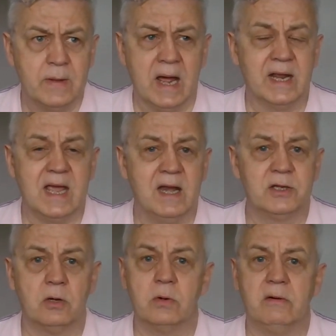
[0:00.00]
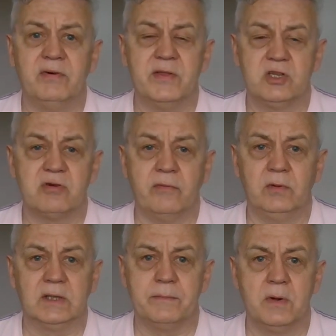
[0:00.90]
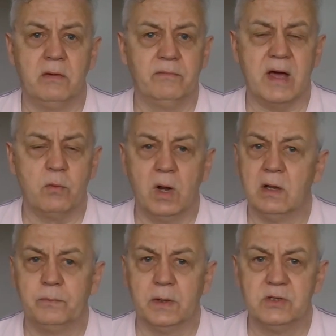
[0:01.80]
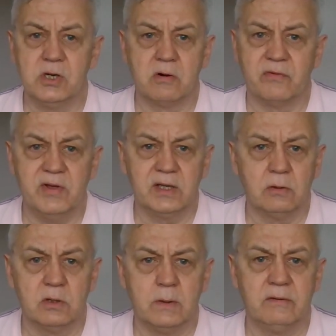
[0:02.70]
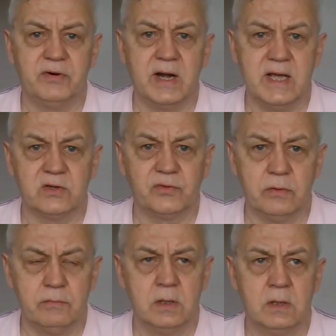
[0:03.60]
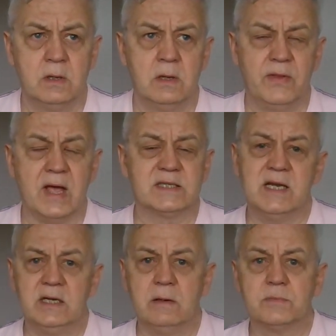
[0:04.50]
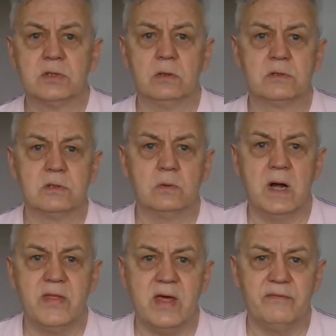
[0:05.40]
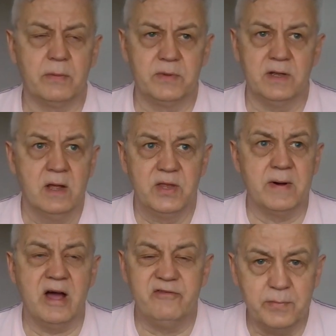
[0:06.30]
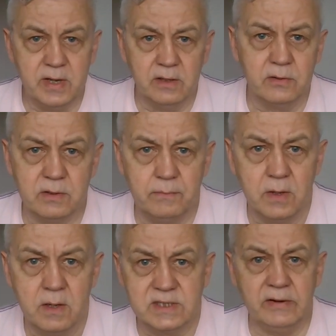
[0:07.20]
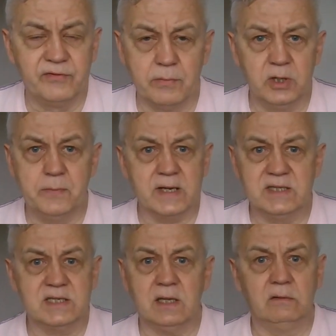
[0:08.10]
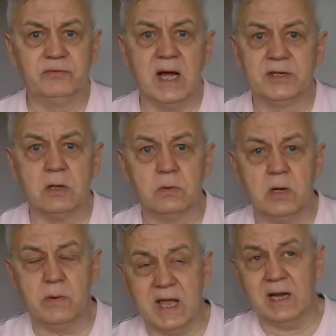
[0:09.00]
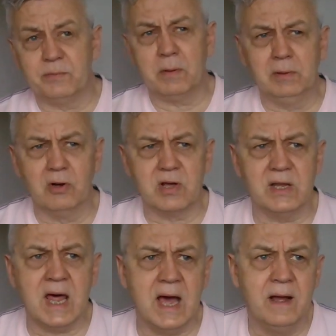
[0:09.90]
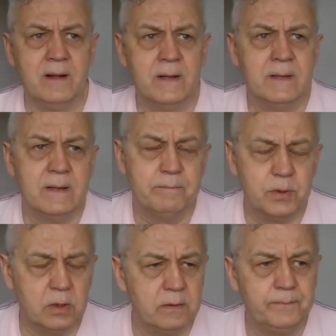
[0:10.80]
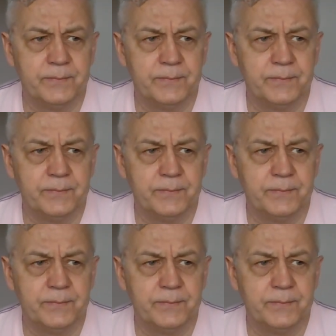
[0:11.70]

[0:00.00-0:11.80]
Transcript: and again, I don't know how far they travelled. I'm not that well up on geography. I don't know how far it is from that stadium to where they're from. They might even be another team from Budapest itself. I don't know. Again, I'll probably look at that. But